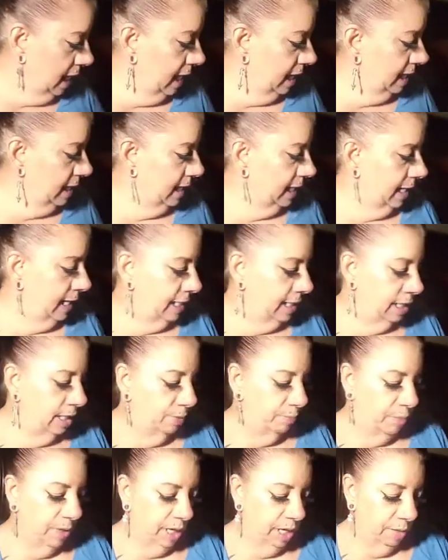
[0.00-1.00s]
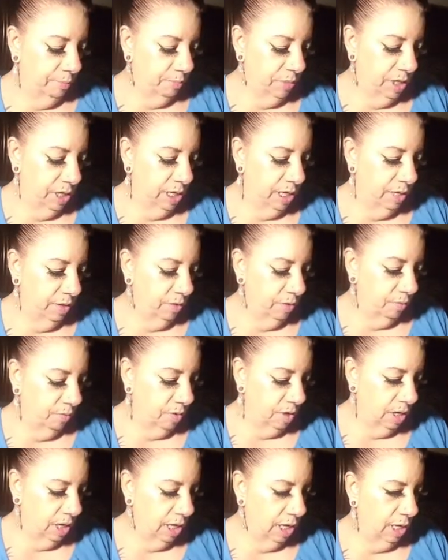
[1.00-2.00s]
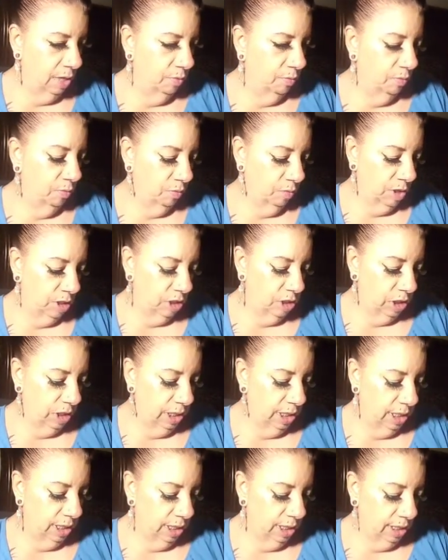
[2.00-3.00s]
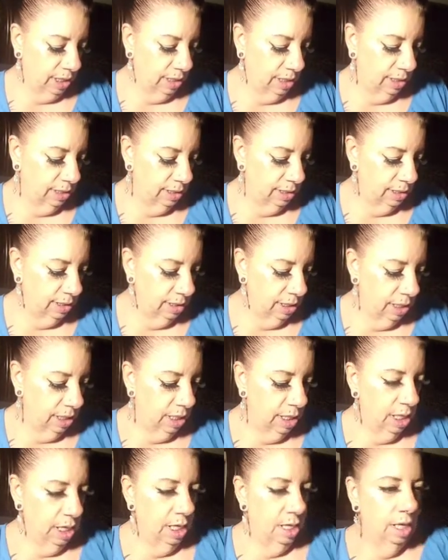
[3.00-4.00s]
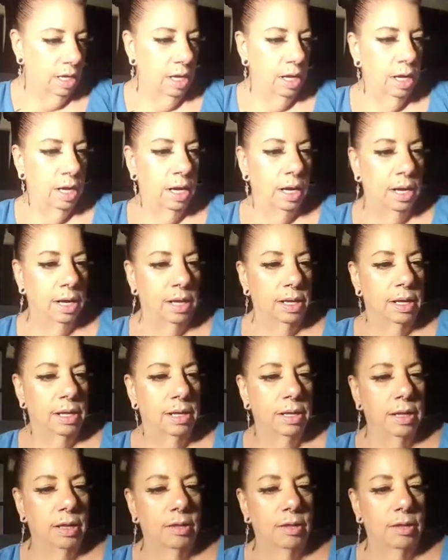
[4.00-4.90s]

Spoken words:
And then I did pick up another one, which is, it's